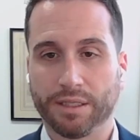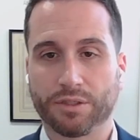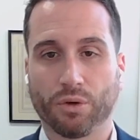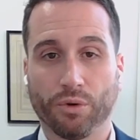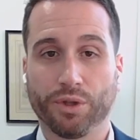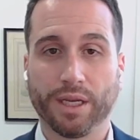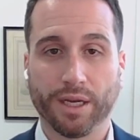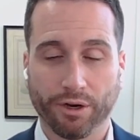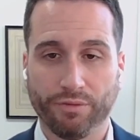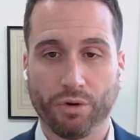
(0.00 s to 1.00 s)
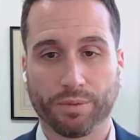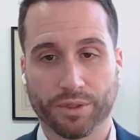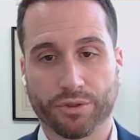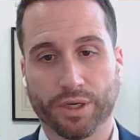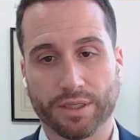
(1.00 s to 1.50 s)
It's only
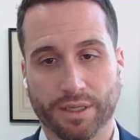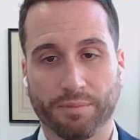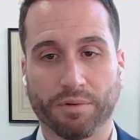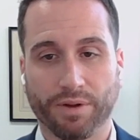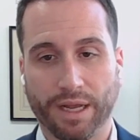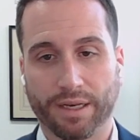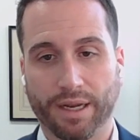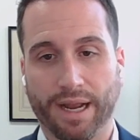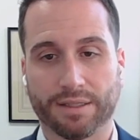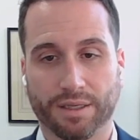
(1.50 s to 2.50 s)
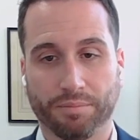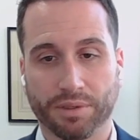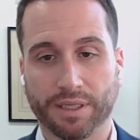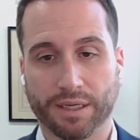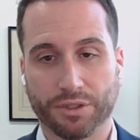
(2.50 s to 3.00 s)
irrevocable trusts that provide asset
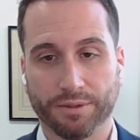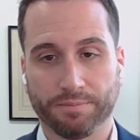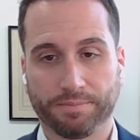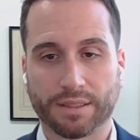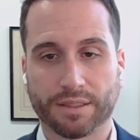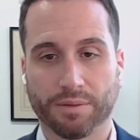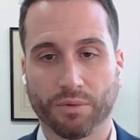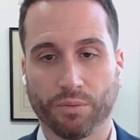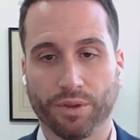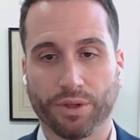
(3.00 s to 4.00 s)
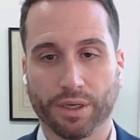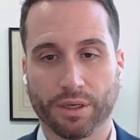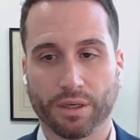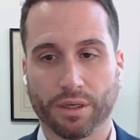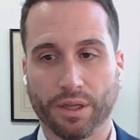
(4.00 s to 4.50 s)
protection. That's the number one
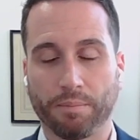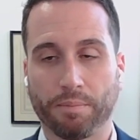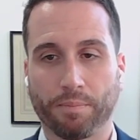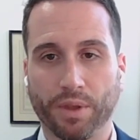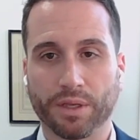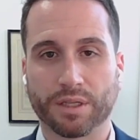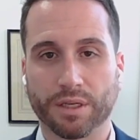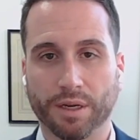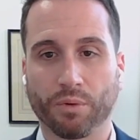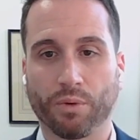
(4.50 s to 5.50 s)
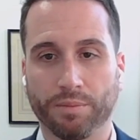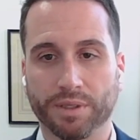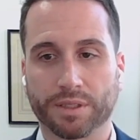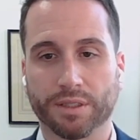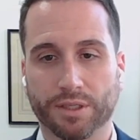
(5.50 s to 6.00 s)
thing. That is the number
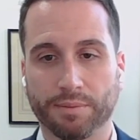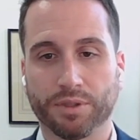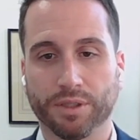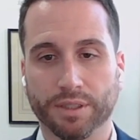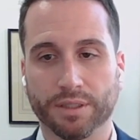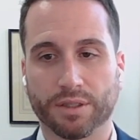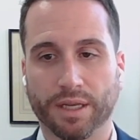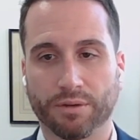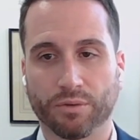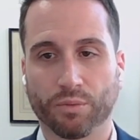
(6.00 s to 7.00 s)
one misconception, is that